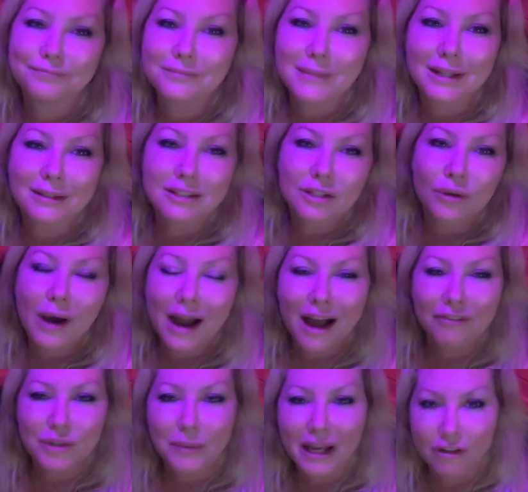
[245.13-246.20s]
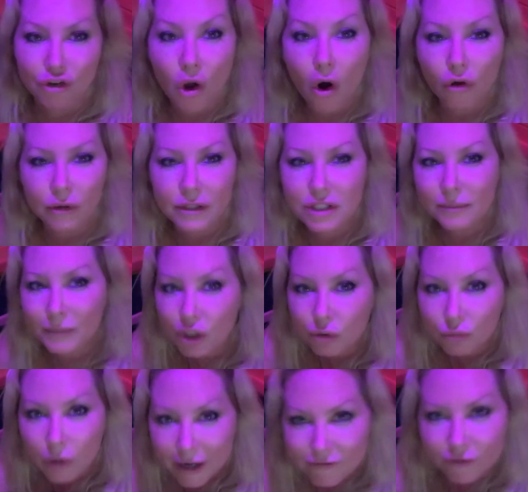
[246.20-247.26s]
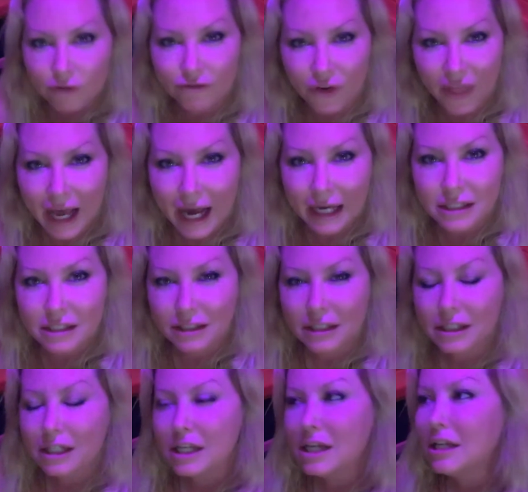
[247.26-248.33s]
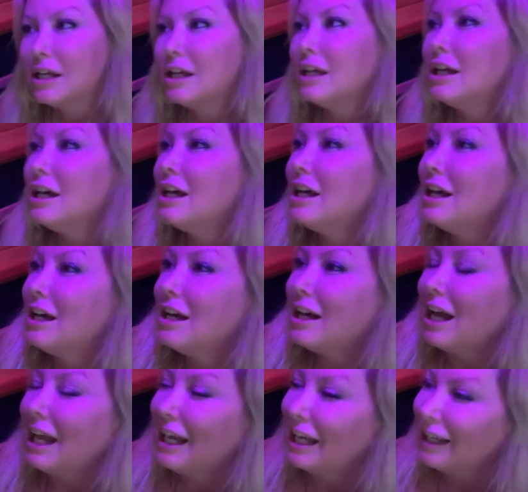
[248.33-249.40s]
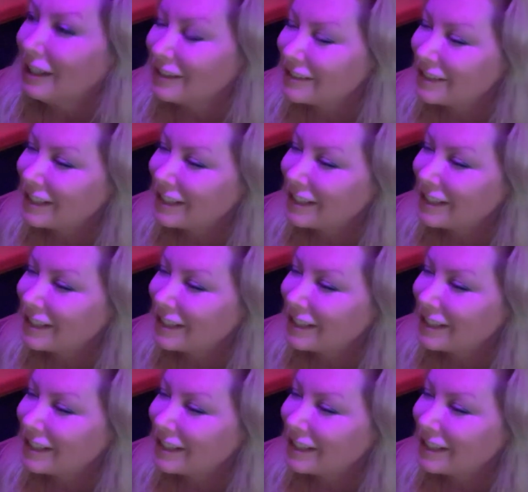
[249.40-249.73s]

And so I have to acknowledge and be grateful for that. And